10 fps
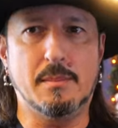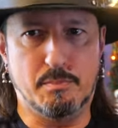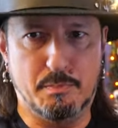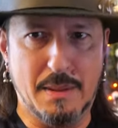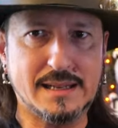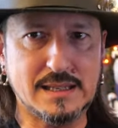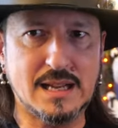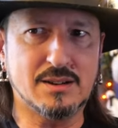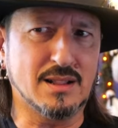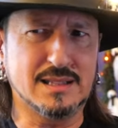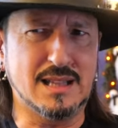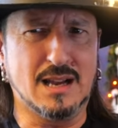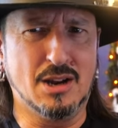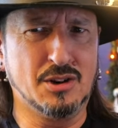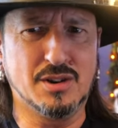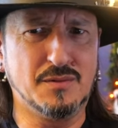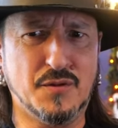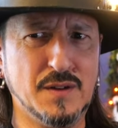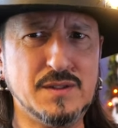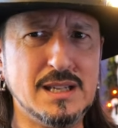I banked it down to like the
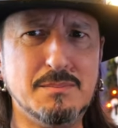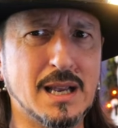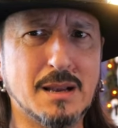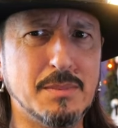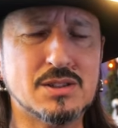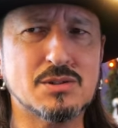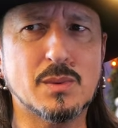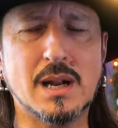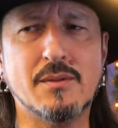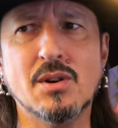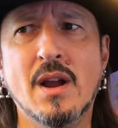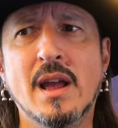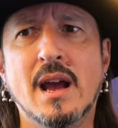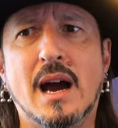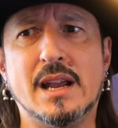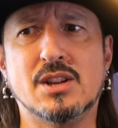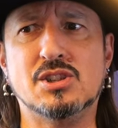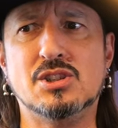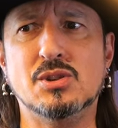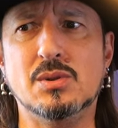150 megabits or whatever, I could
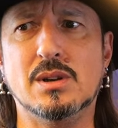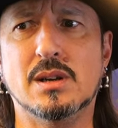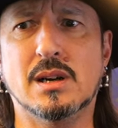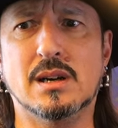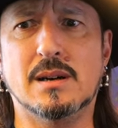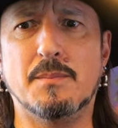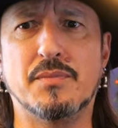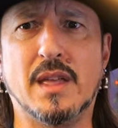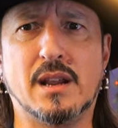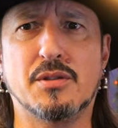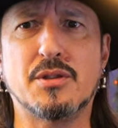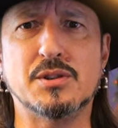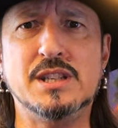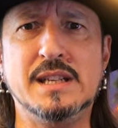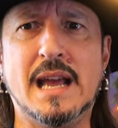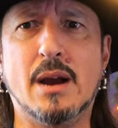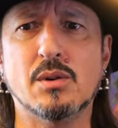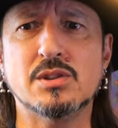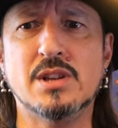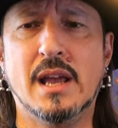shoot uh, like 13
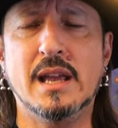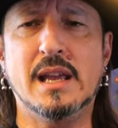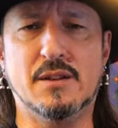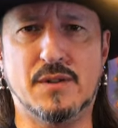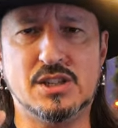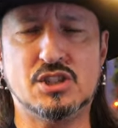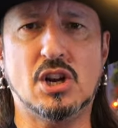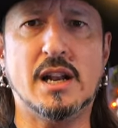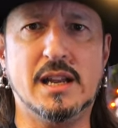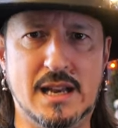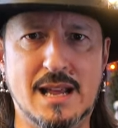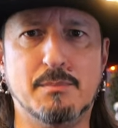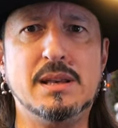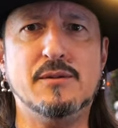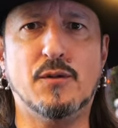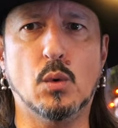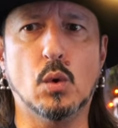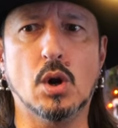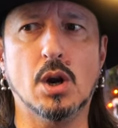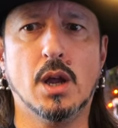hours. And if I shot in
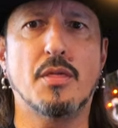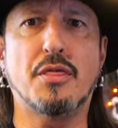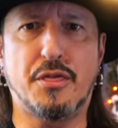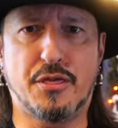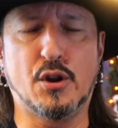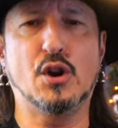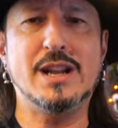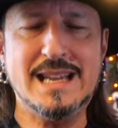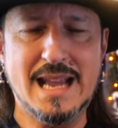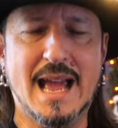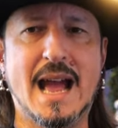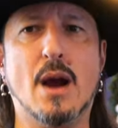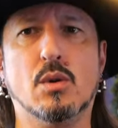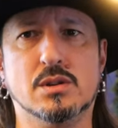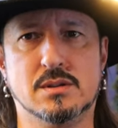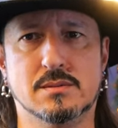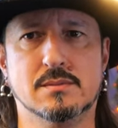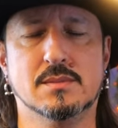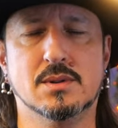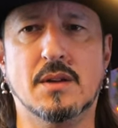MP4, 30 hours
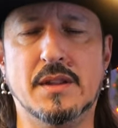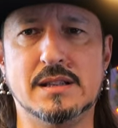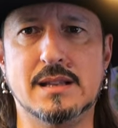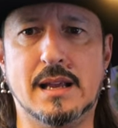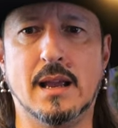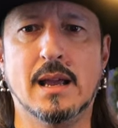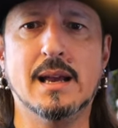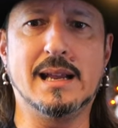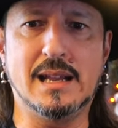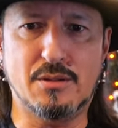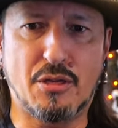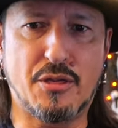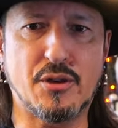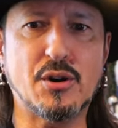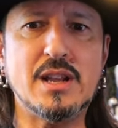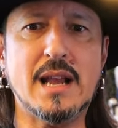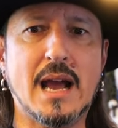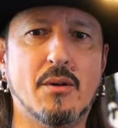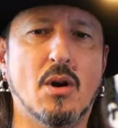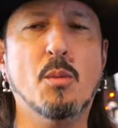on this thing, I can get 30
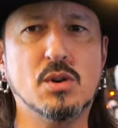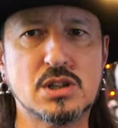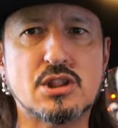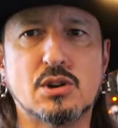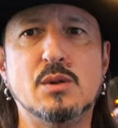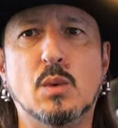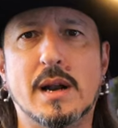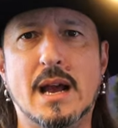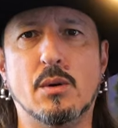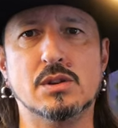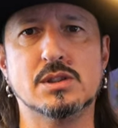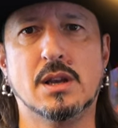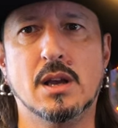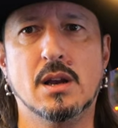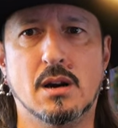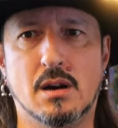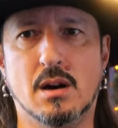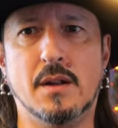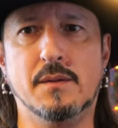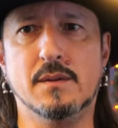hour, almost 31 hours
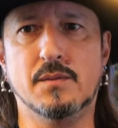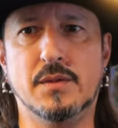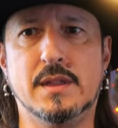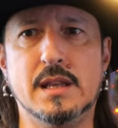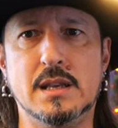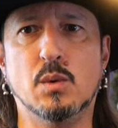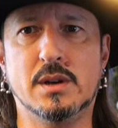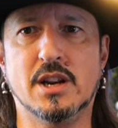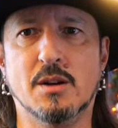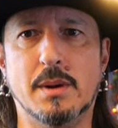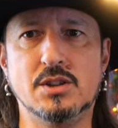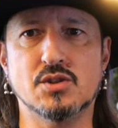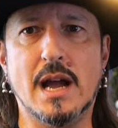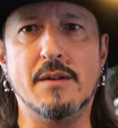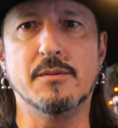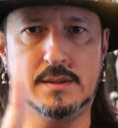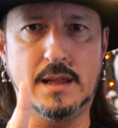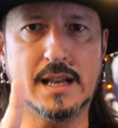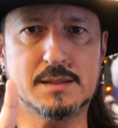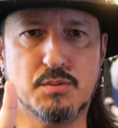on the one terabyte drive.
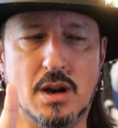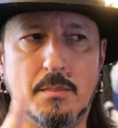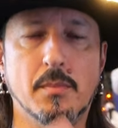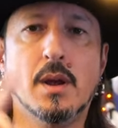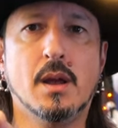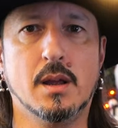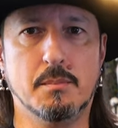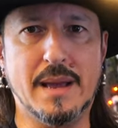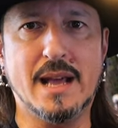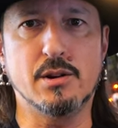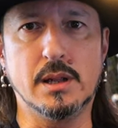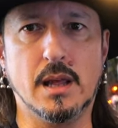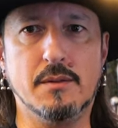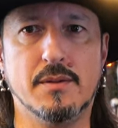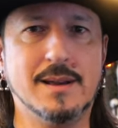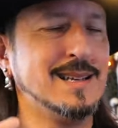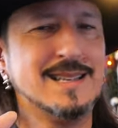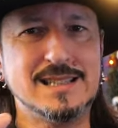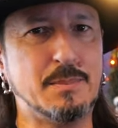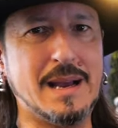The next problem, battery life.
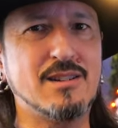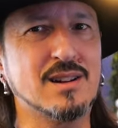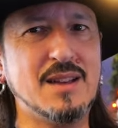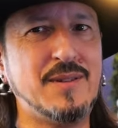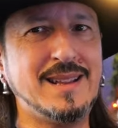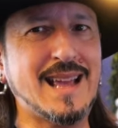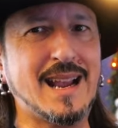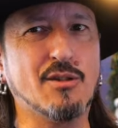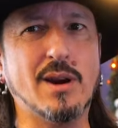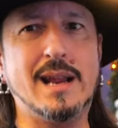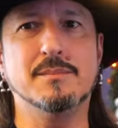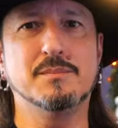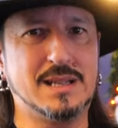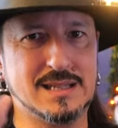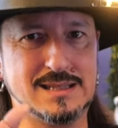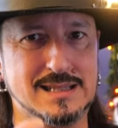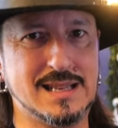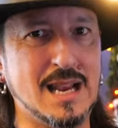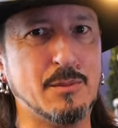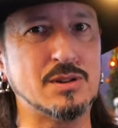The battery life ain't that great because this
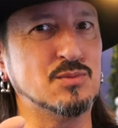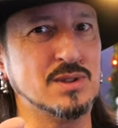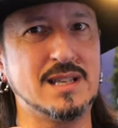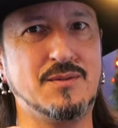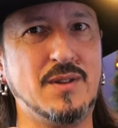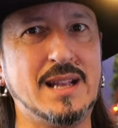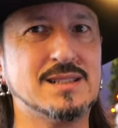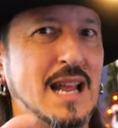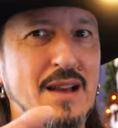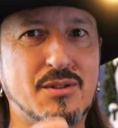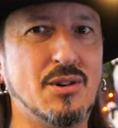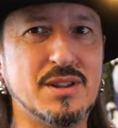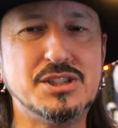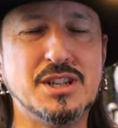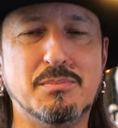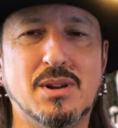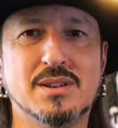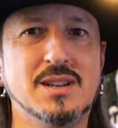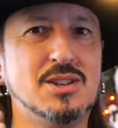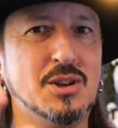camera's really advanced and having all this shit
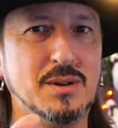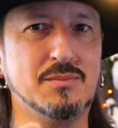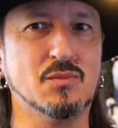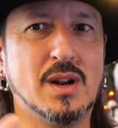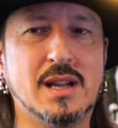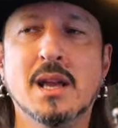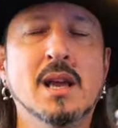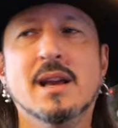plugged into it and running